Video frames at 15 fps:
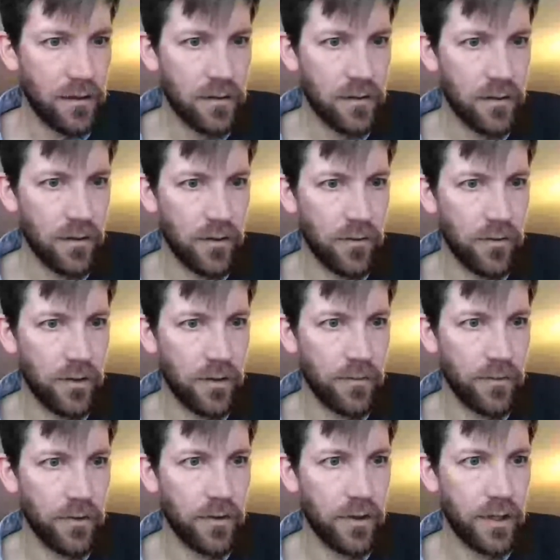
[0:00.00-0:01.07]

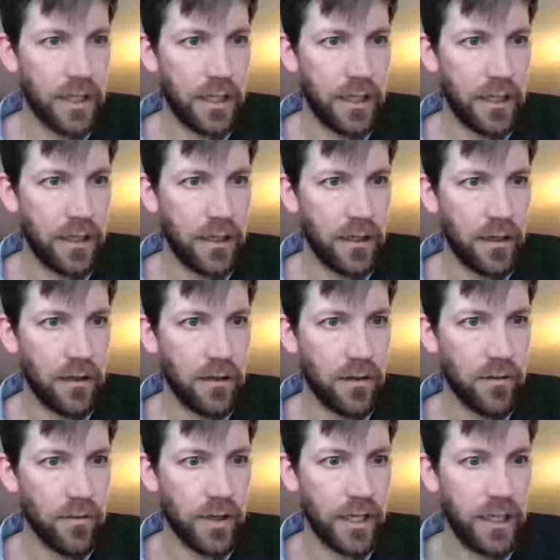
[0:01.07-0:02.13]
I'm looking
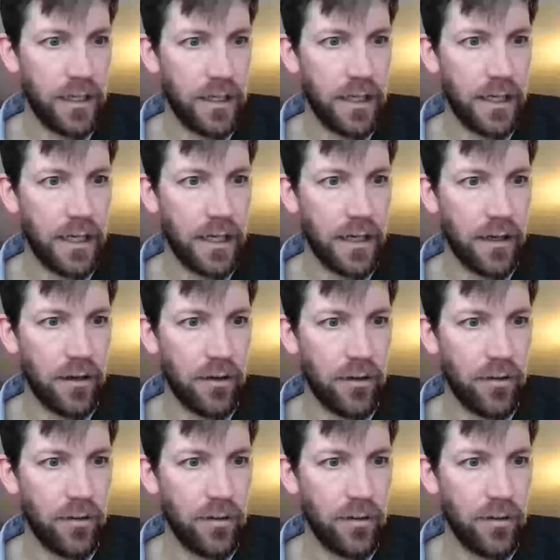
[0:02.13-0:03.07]
right now.